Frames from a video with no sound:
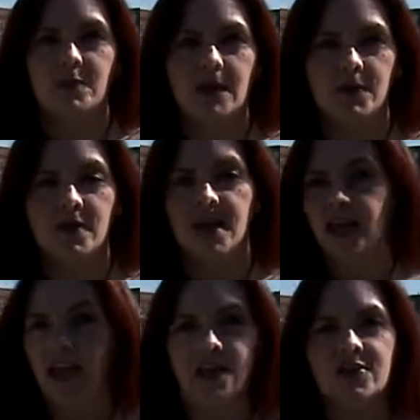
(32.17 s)
of people
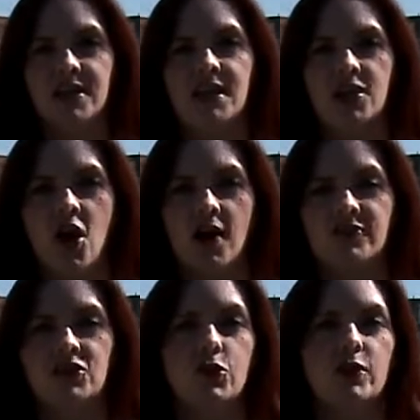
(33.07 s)
here to kick
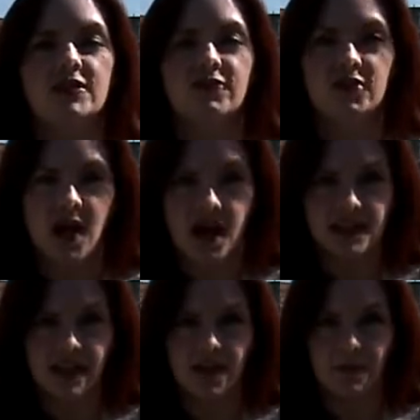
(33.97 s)
off the Toys for
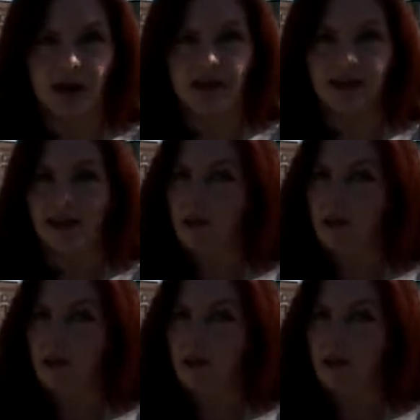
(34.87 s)
Tots campaign.